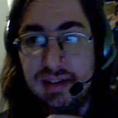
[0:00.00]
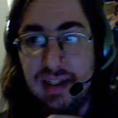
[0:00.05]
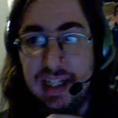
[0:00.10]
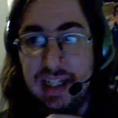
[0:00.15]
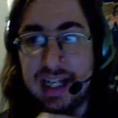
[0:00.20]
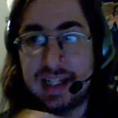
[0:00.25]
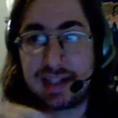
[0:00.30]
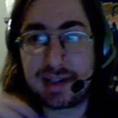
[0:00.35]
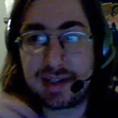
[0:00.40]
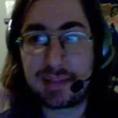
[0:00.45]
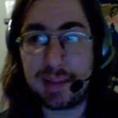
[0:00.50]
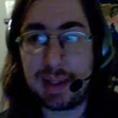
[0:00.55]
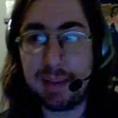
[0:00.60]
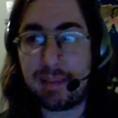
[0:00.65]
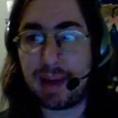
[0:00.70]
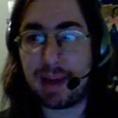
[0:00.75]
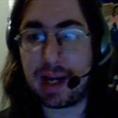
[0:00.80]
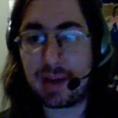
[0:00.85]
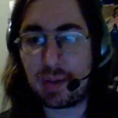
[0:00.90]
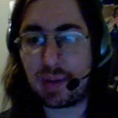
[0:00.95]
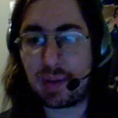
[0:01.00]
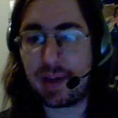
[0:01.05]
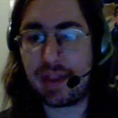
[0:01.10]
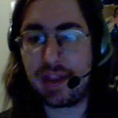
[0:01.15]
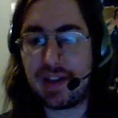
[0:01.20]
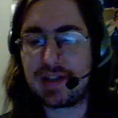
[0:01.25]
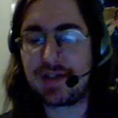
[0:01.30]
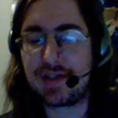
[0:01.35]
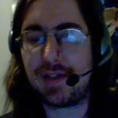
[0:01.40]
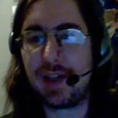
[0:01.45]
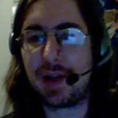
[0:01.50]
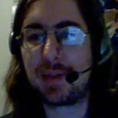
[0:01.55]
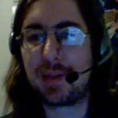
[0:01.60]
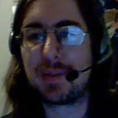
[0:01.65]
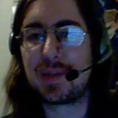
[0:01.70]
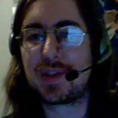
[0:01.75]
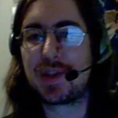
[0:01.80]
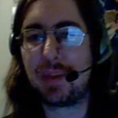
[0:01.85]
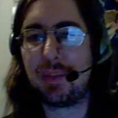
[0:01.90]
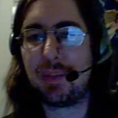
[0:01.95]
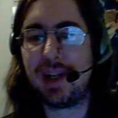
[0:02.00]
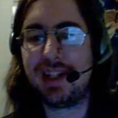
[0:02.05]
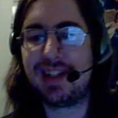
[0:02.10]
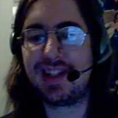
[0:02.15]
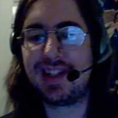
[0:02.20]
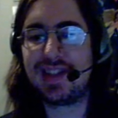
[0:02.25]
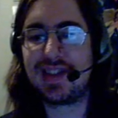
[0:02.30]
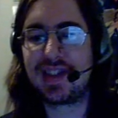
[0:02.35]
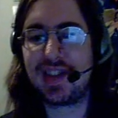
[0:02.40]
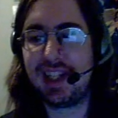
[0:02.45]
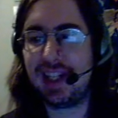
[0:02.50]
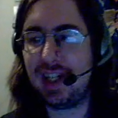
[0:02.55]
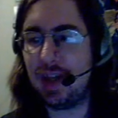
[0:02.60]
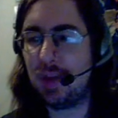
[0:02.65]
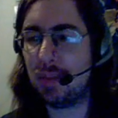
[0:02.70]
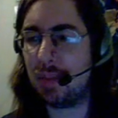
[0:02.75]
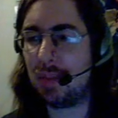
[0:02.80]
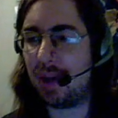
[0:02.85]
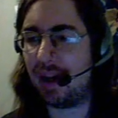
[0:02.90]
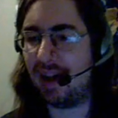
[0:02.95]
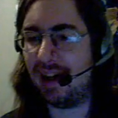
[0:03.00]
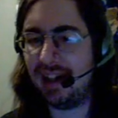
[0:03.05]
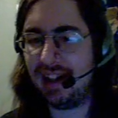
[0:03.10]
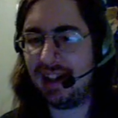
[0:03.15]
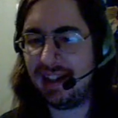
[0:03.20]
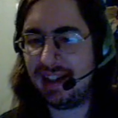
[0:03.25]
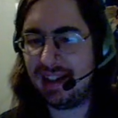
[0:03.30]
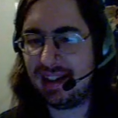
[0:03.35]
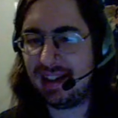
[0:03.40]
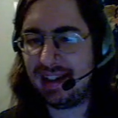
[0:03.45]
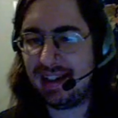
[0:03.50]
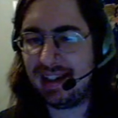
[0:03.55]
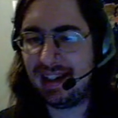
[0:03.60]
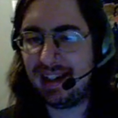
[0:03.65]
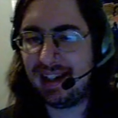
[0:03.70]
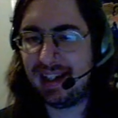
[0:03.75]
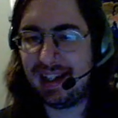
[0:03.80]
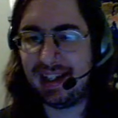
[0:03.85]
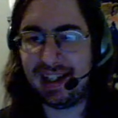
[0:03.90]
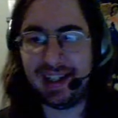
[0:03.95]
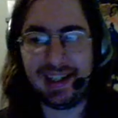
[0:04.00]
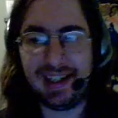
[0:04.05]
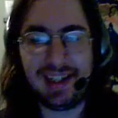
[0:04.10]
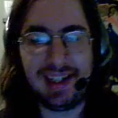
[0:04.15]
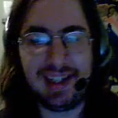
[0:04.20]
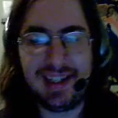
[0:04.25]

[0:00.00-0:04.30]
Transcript: has me bond with this film so much is the humor in it.